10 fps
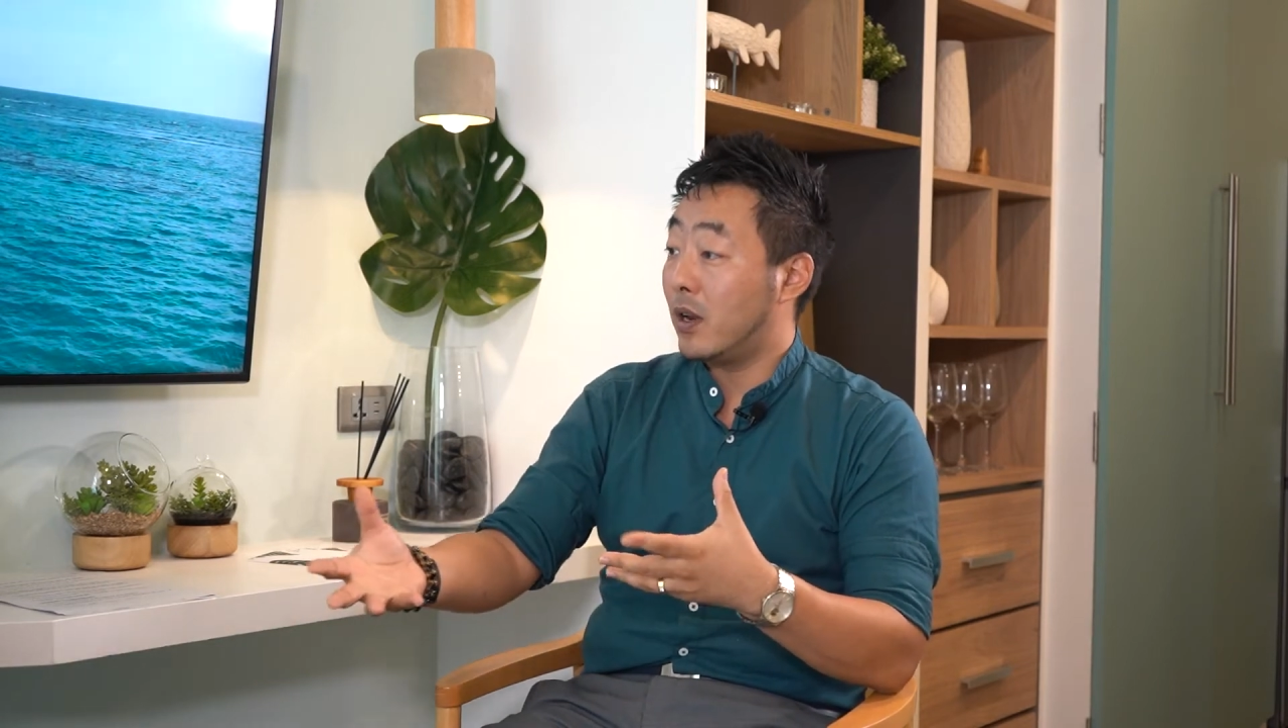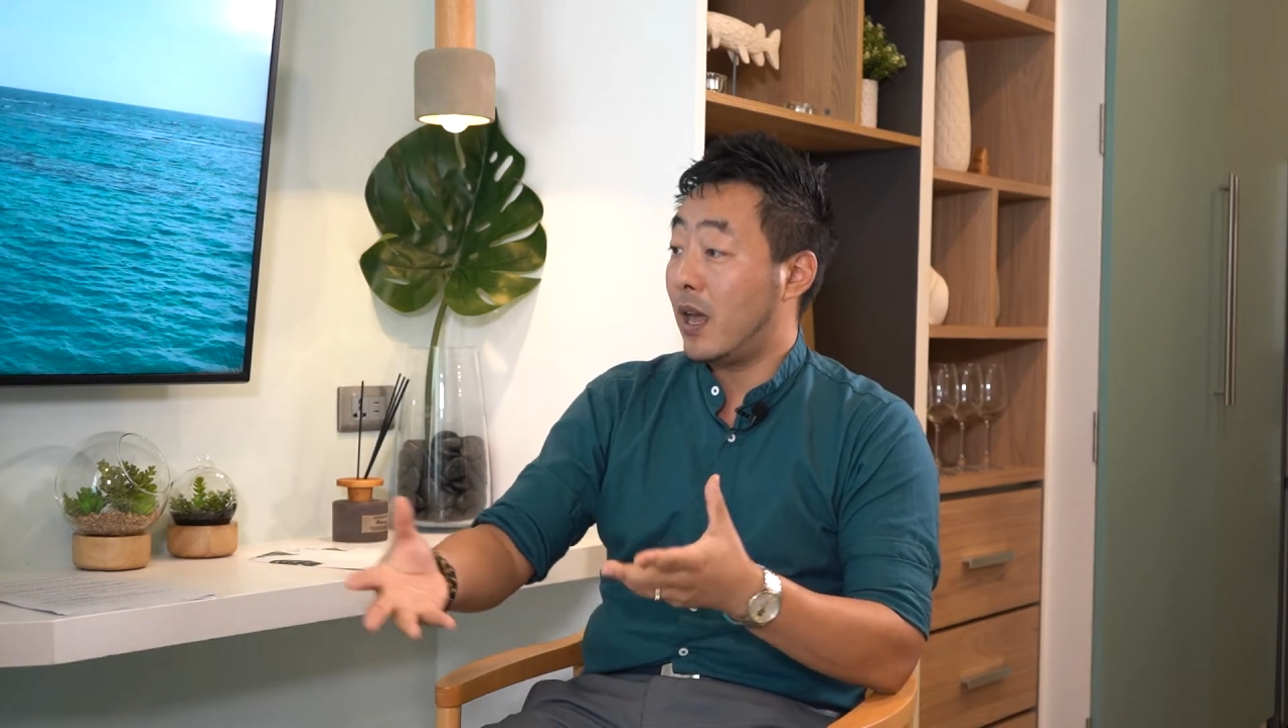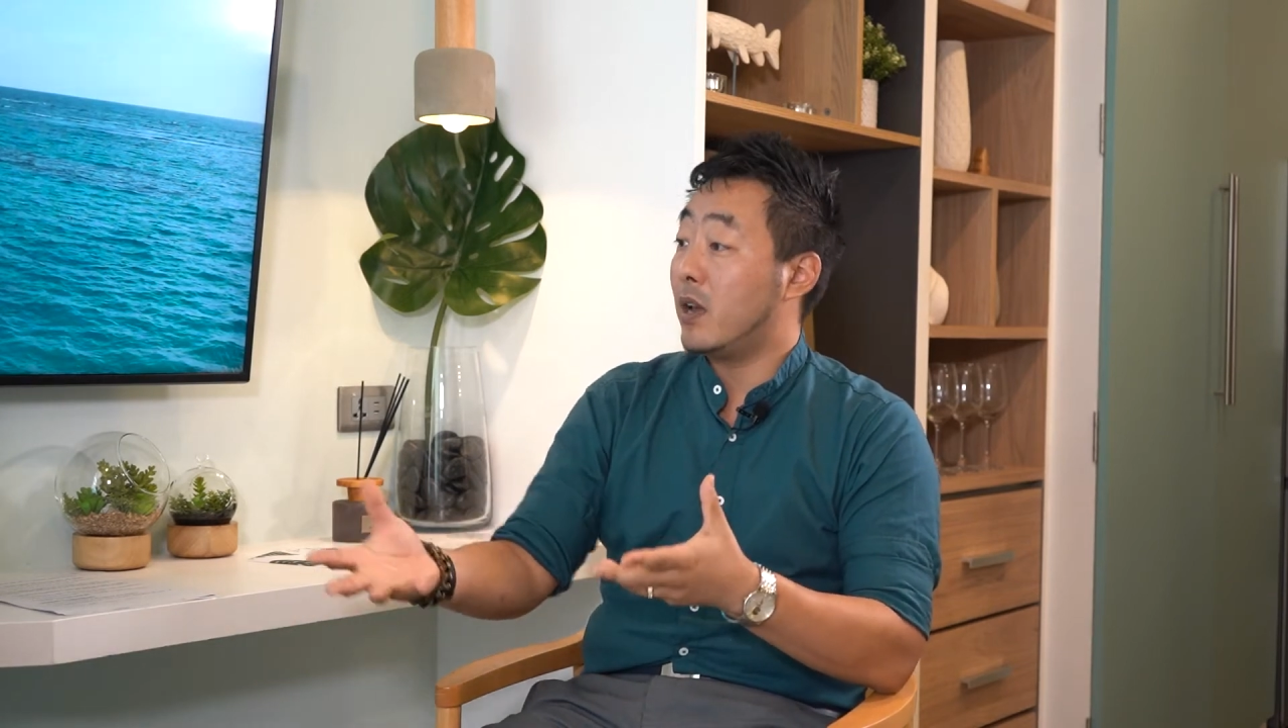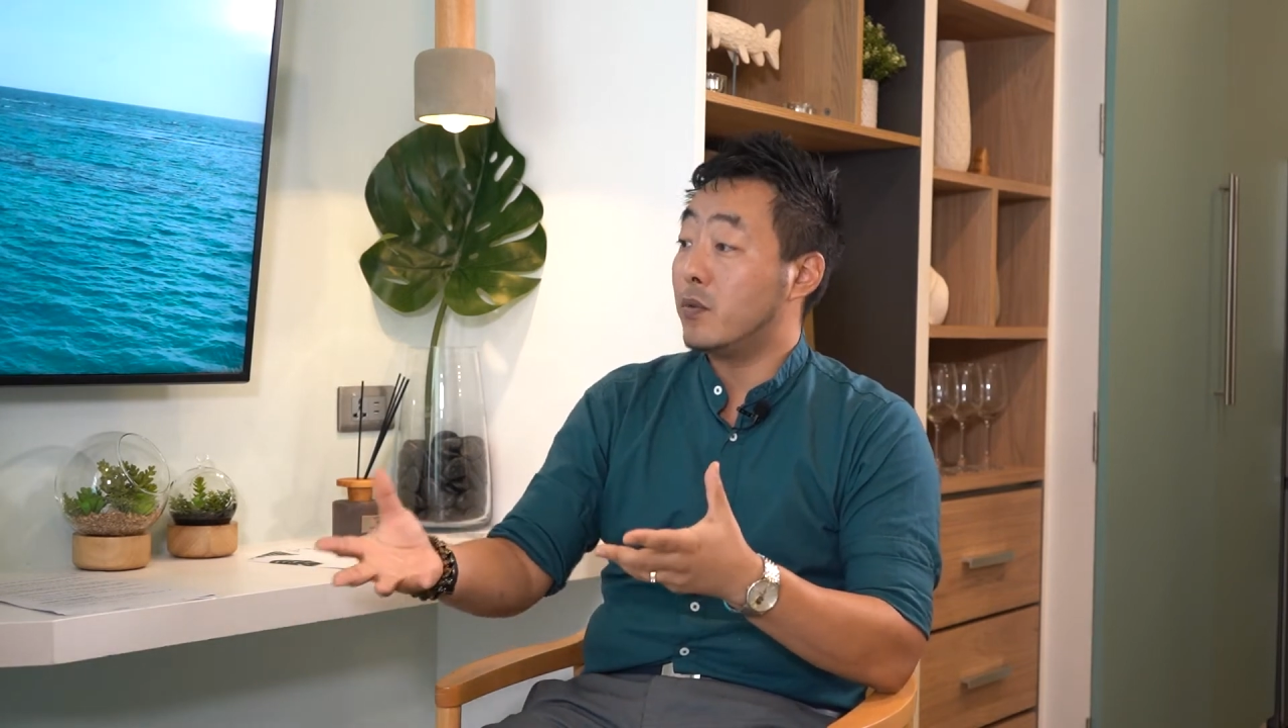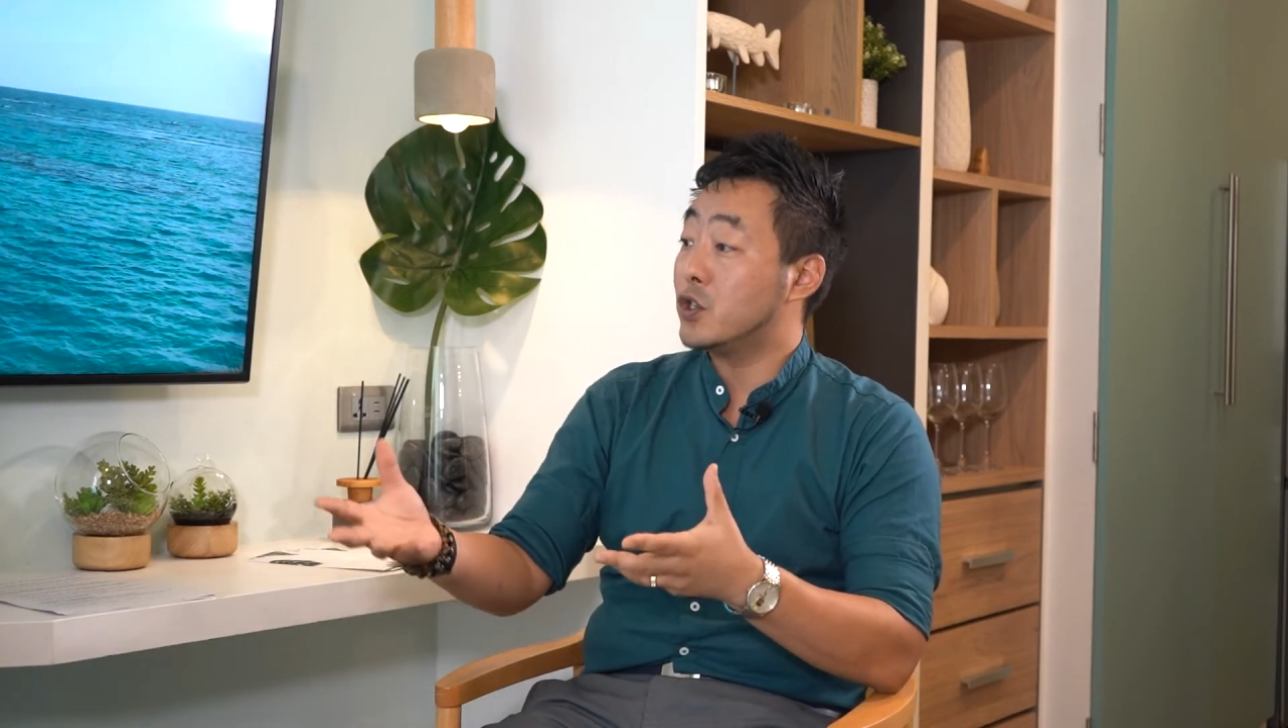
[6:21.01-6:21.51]

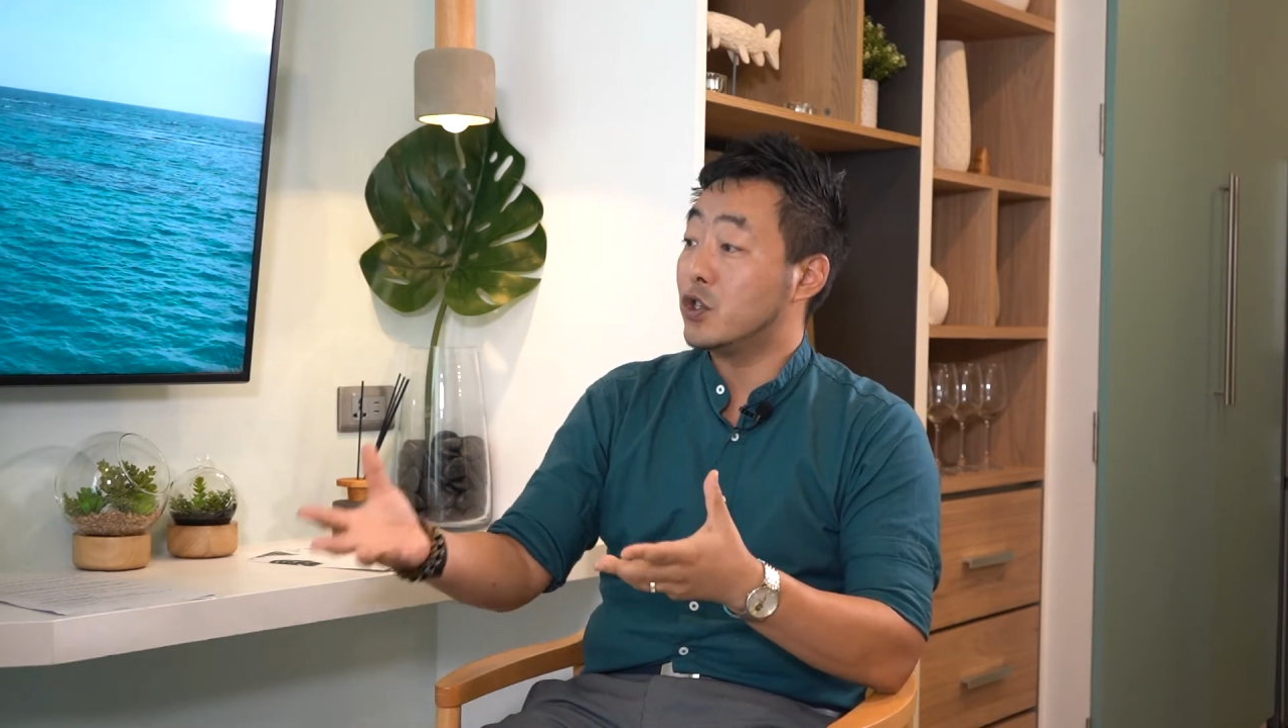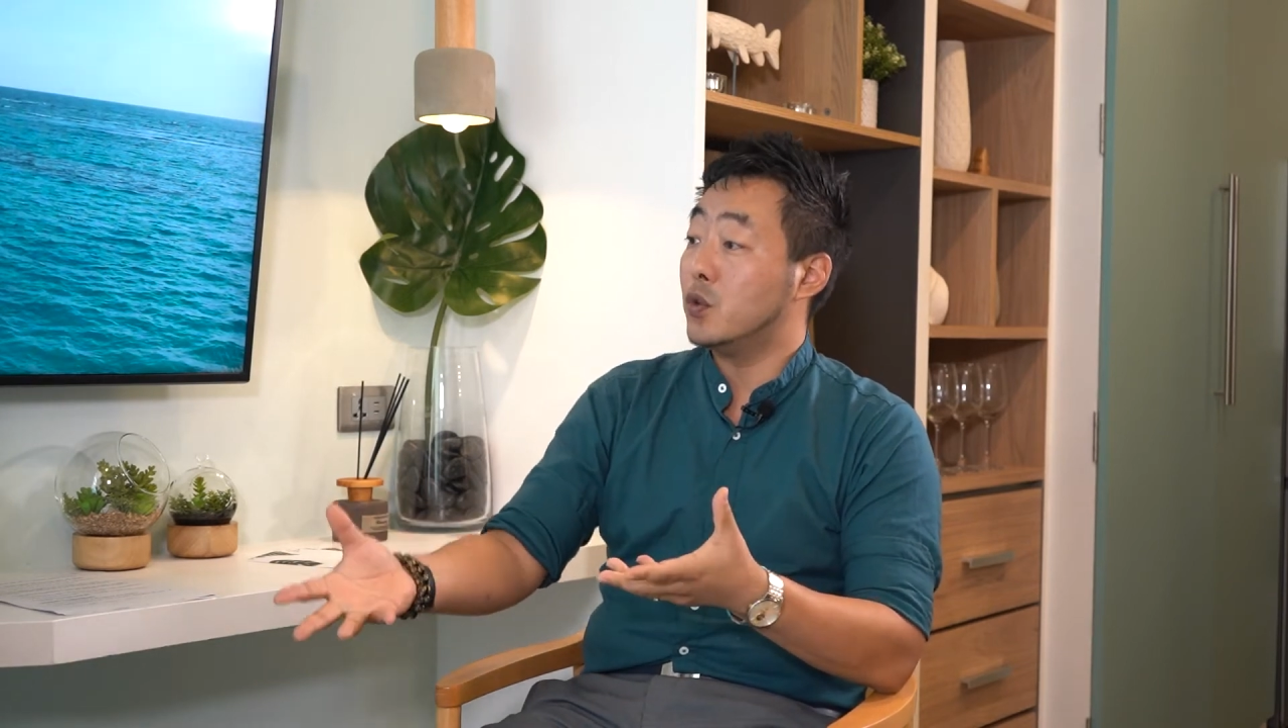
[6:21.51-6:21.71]
language